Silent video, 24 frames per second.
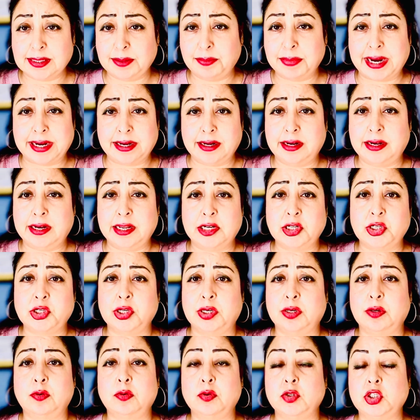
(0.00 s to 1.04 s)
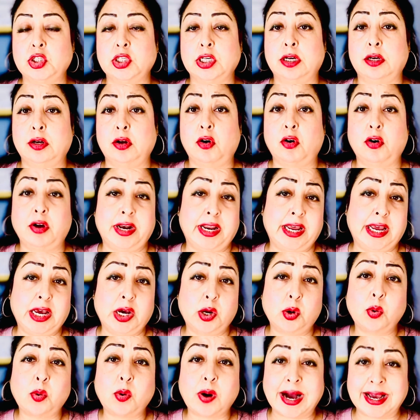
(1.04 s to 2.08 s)
meditation cushion or a
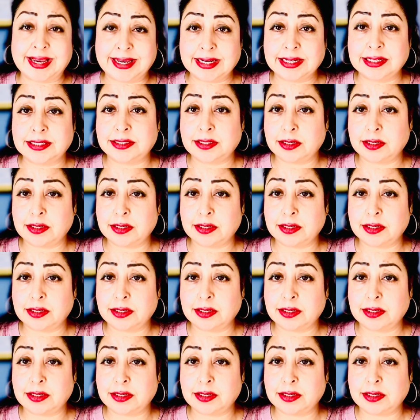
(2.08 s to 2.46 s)
quiet,